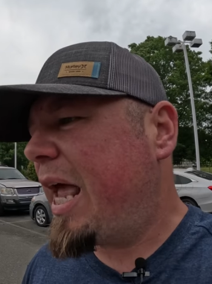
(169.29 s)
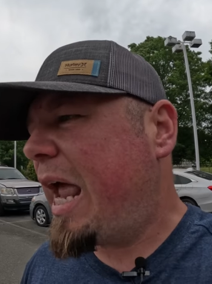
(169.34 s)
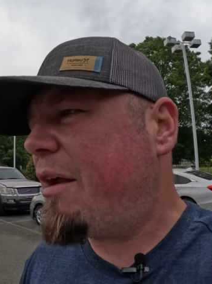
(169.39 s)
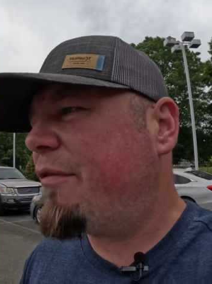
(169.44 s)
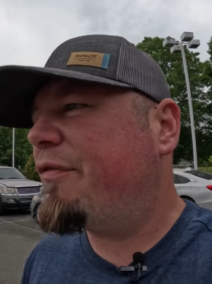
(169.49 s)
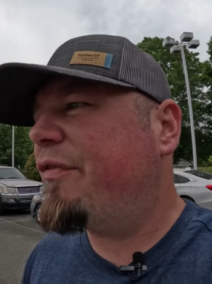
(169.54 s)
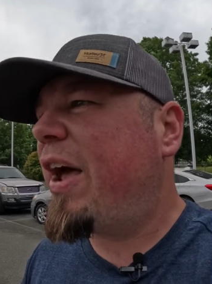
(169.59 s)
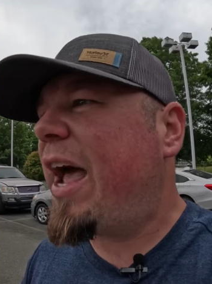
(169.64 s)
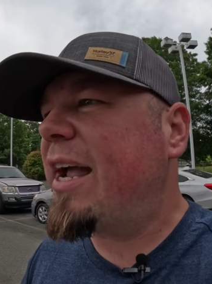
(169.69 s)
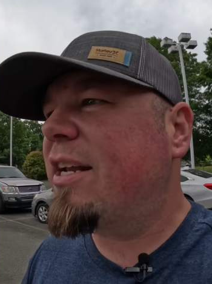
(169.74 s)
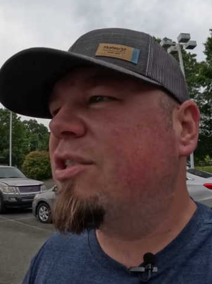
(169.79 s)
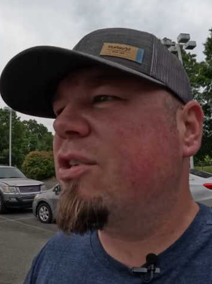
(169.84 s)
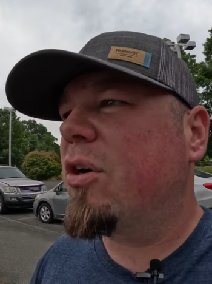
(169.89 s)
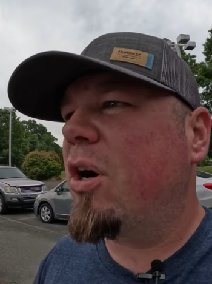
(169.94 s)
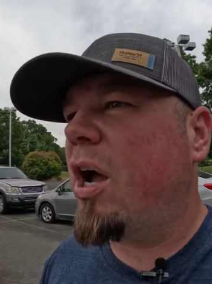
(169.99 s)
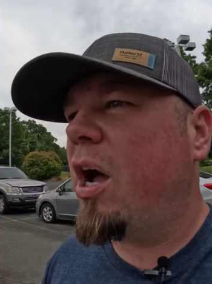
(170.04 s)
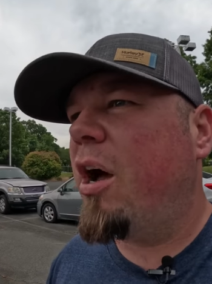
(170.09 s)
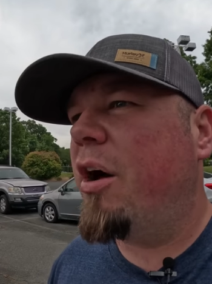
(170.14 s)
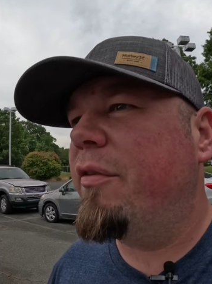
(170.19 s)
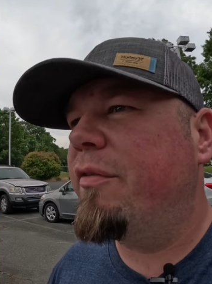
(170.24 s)
a factor
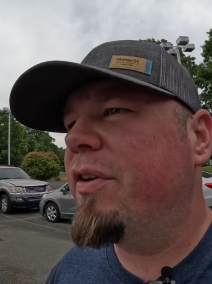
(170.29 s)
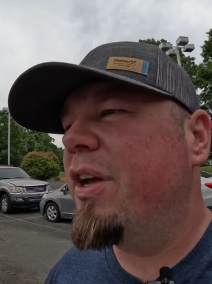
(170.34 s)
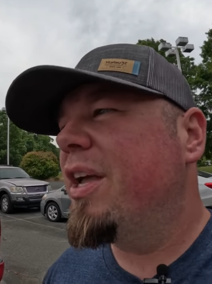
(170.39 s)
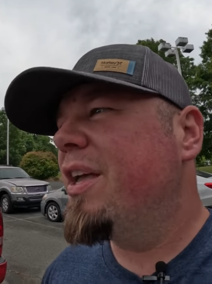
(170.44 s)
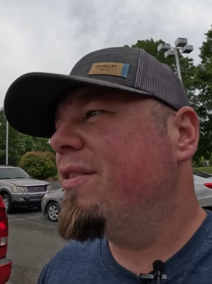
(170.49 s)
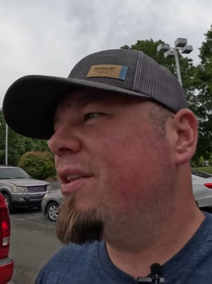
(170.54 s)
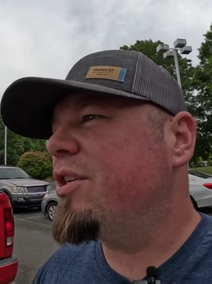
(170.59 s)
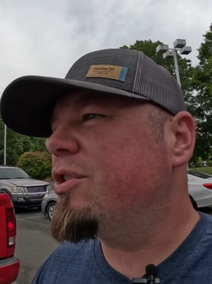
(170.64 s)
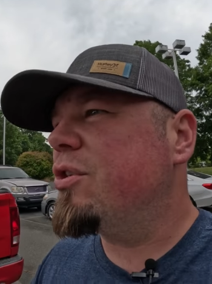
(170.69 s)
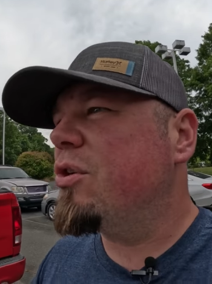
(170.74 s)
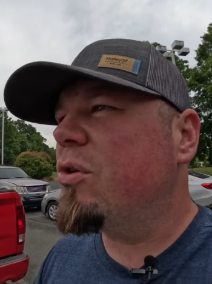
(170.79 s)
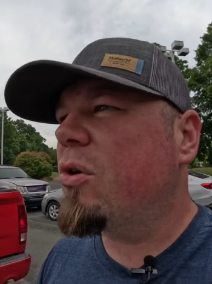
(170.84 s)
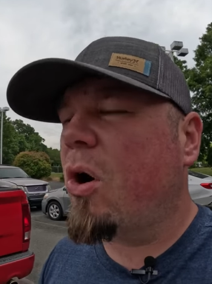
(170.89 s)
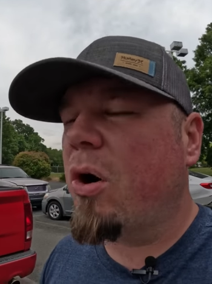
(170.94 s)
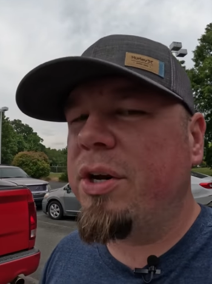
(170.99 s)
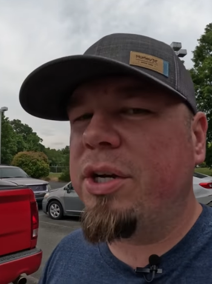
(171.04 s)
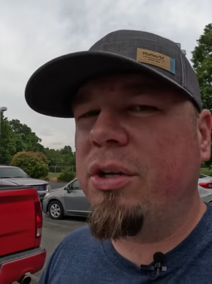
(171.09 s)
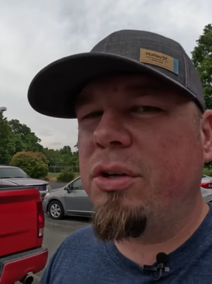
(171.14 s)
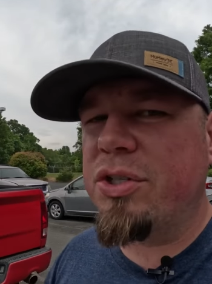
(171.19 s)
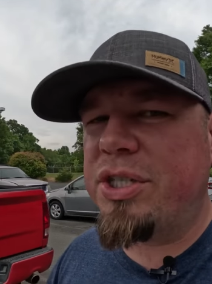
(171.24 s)
of these new
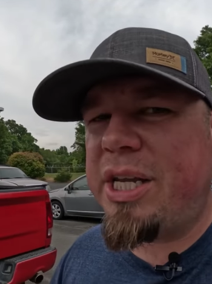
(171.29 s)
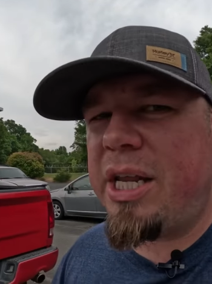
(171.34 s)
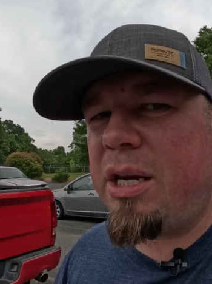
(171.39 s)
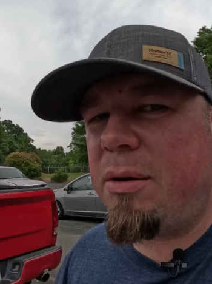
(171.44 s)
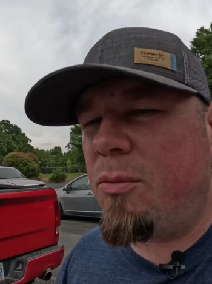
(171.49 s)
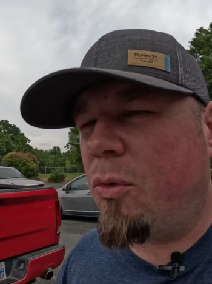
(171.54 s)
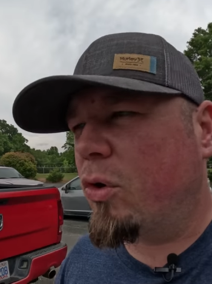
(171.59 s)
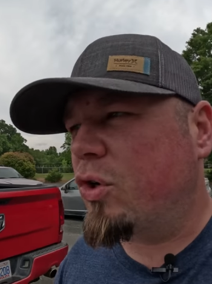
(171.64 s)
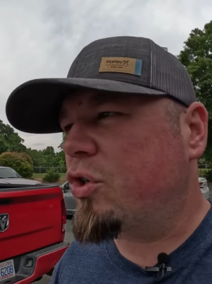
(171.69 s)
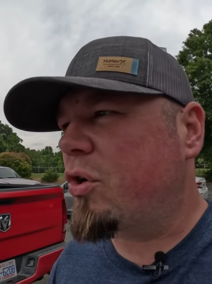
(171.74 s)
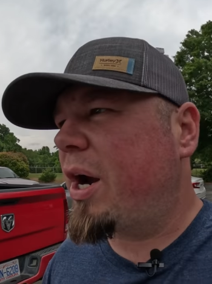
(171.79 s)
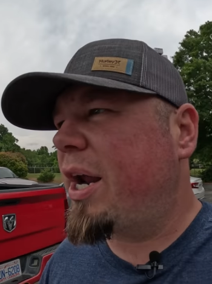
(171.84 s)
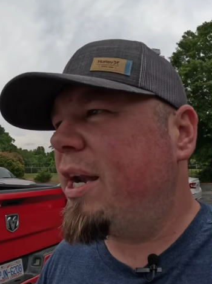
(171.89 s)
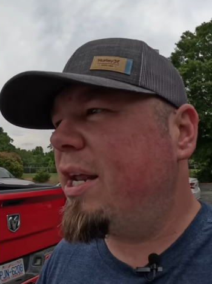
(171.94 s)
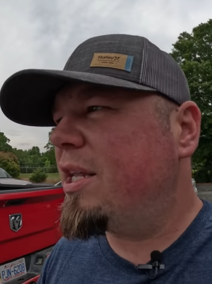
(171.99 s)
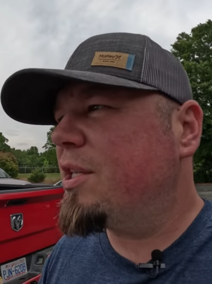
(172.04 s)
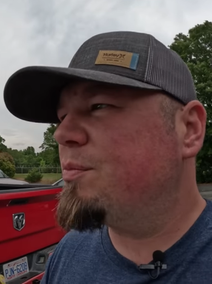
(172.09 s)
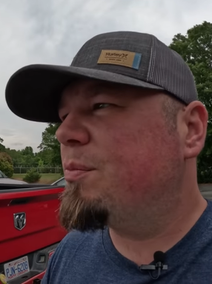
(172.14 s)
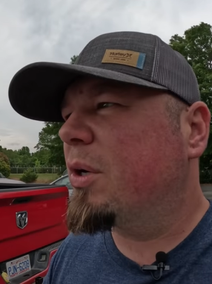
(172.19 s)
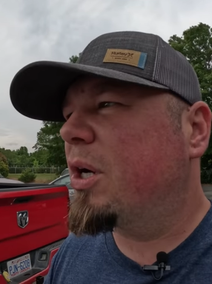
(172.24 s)
car dealers getting more
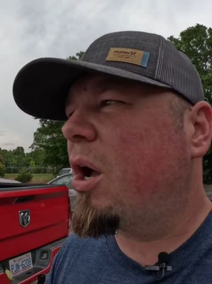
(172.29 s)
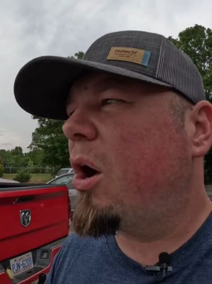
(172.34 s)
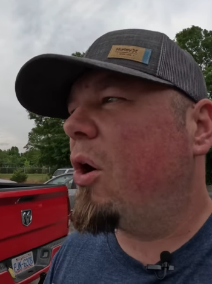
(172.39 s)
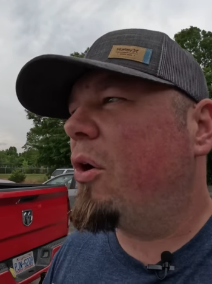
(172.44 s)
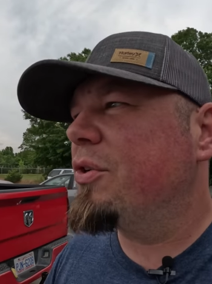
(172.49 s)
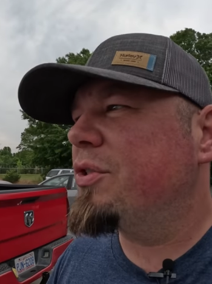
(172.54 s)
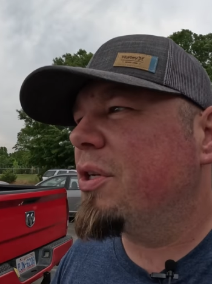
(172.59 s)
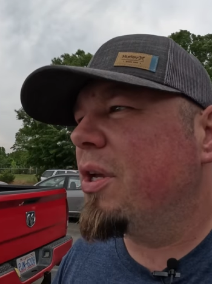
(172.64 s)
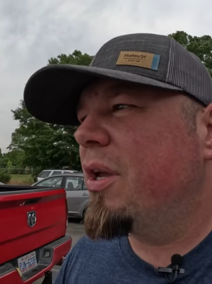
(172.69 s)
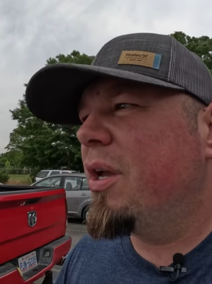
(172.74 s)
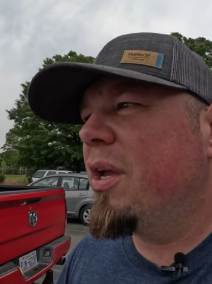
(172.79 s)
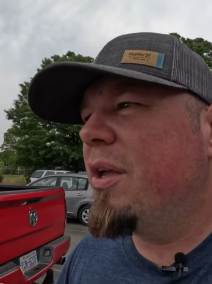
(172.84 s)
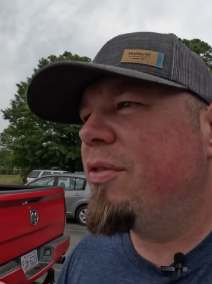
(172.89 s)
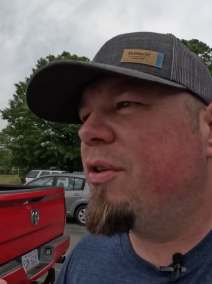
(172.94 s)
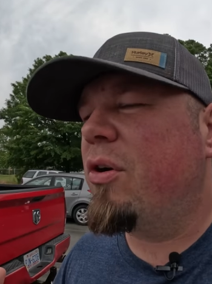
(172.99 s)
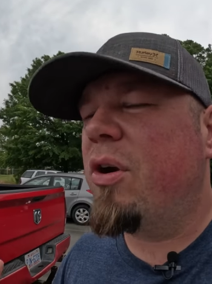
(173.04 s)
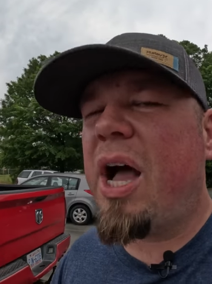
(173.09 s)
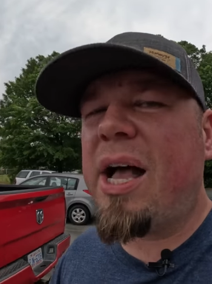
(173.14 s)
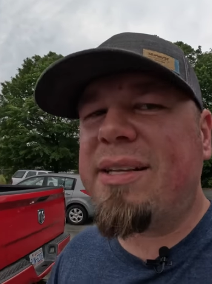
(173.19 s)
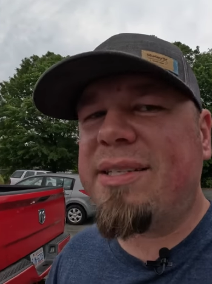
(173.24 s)
trade-ins because
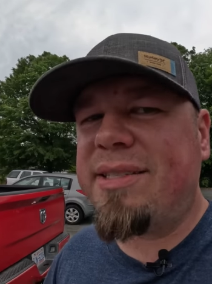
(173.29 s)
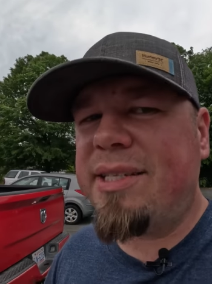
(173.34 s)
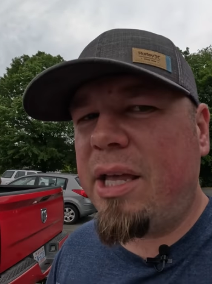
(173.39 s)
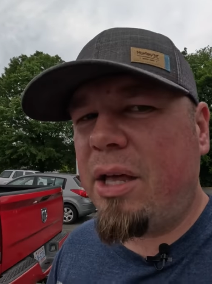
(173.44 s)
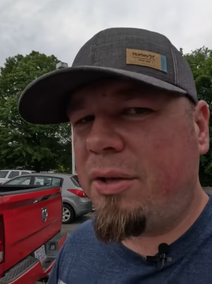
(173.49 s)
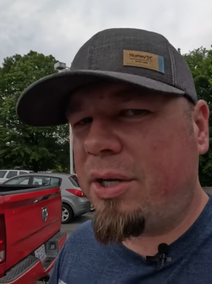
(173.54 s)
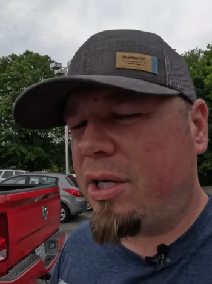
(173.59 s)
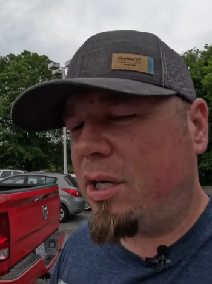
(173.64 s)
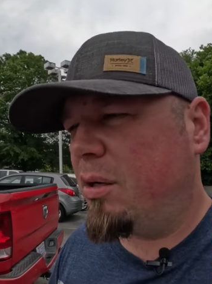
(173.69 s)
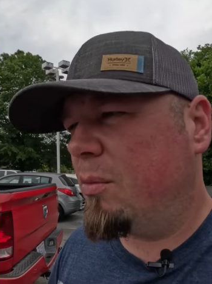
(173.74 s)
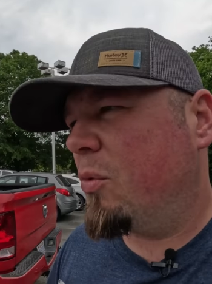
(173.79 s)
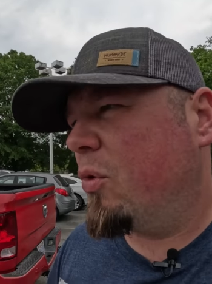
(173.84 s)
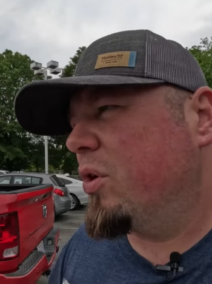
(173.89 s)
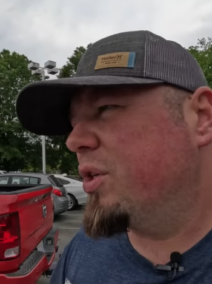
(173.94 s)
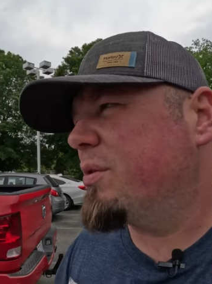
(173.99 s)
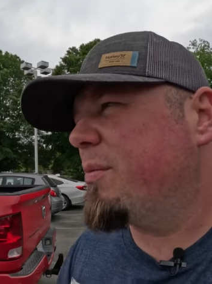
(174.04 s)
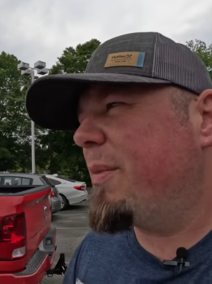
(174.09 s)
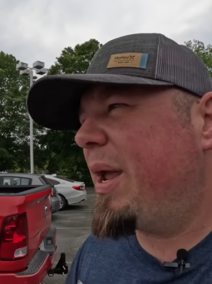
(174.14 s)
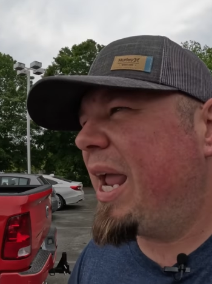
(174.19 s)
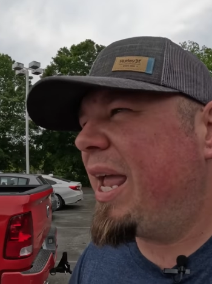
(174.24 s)
they're not selling anymore.
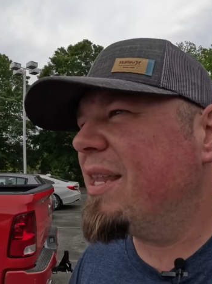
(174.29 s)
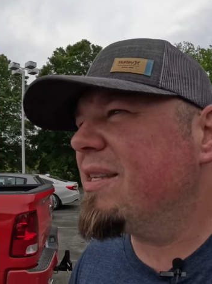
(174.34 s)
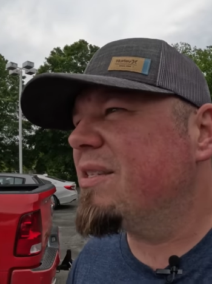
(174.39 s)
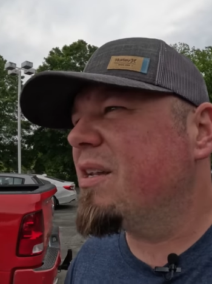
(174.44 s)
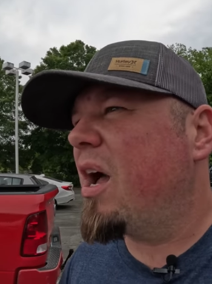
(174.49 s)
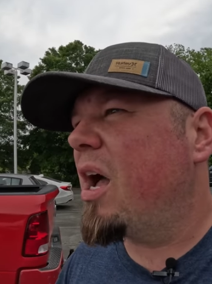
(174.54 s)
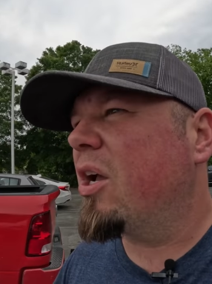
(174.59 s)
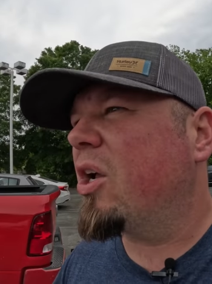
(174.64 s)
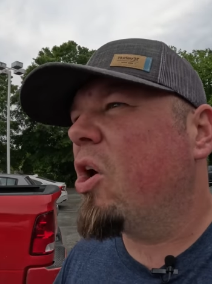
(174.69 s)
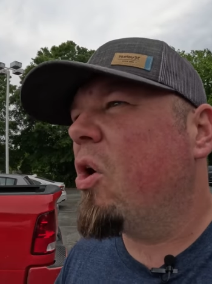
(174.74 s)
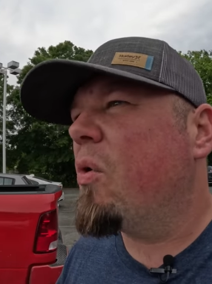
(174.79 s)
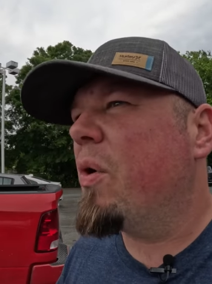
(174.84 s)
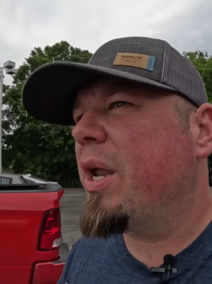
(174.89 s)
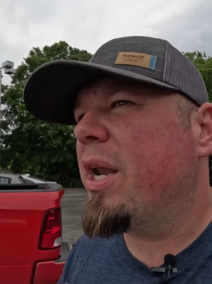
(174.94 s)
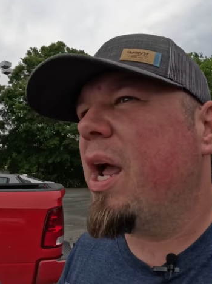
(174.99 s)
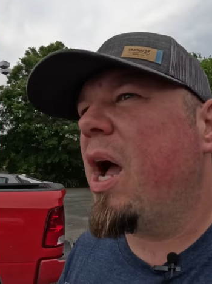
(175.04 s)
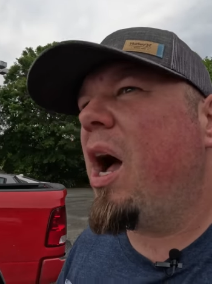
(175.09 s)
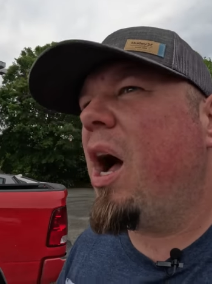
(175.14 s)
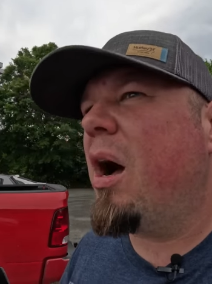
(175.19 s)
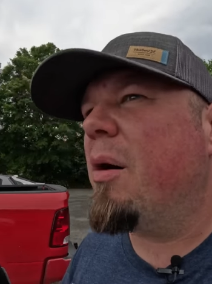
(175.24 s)
Demand's not
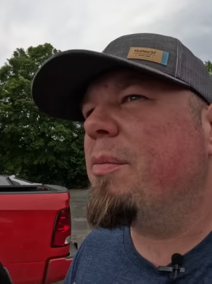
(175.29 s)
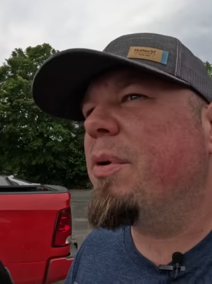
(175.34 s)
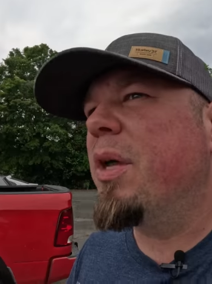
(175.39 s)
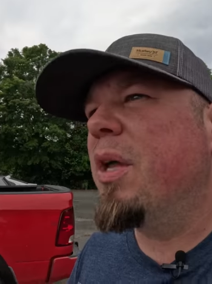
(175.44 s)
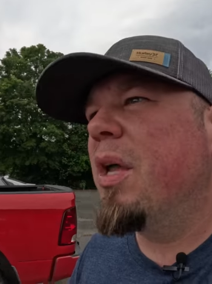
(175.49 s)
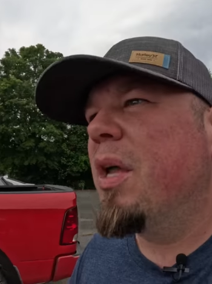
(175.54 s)
going up,